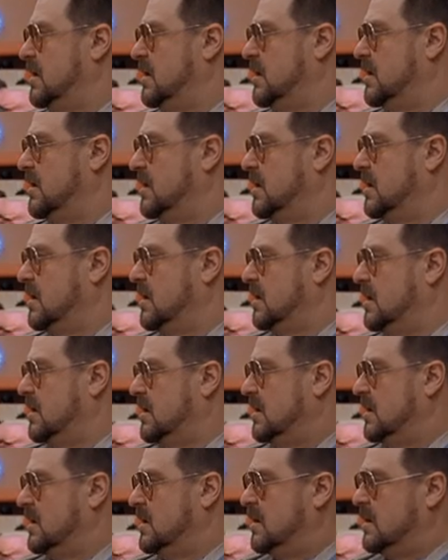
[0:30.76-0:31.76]

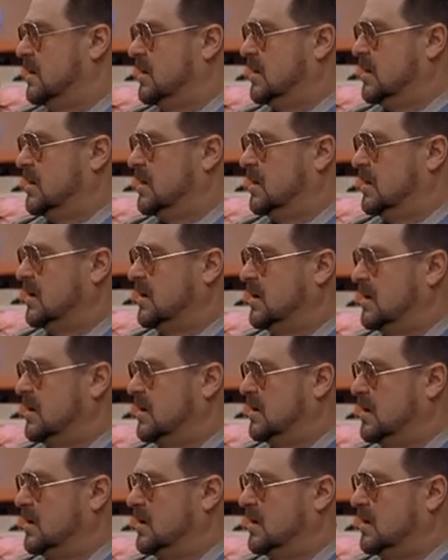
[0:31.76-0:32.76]

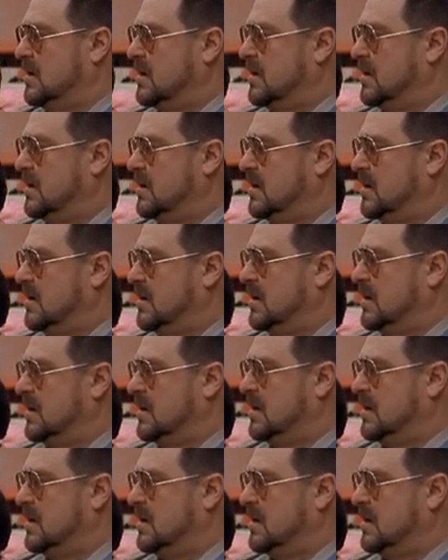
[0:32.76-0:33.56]
No words are spoken by the person on screen.